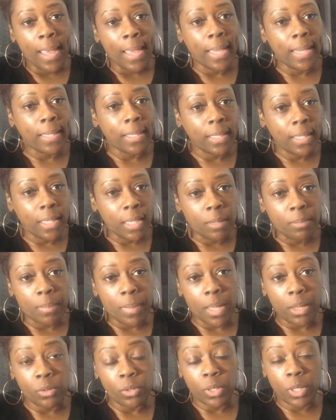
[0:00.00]
an
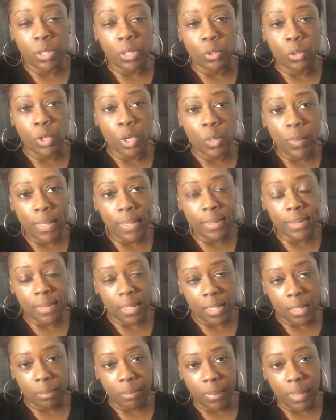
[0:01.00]
email. You can always
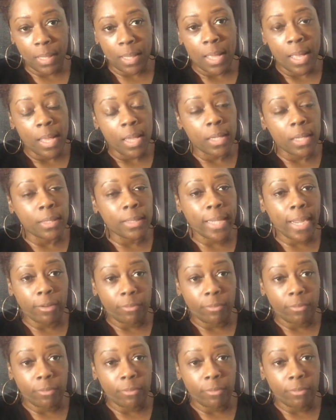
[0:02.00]
send me a